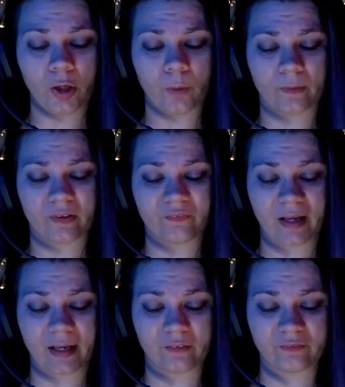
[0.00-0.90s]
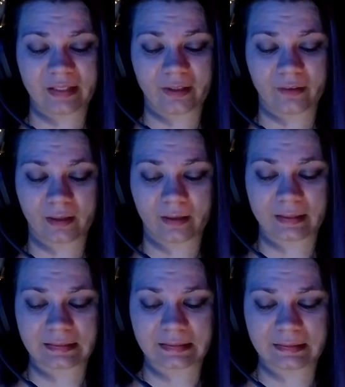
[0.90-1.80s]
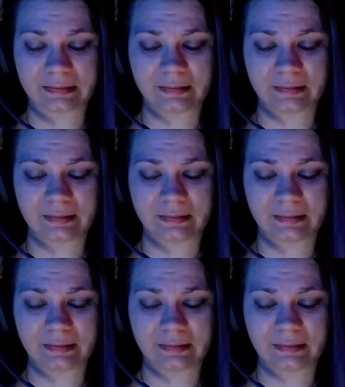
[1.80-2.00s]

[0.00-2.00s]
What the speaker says: where the fire flared hottest.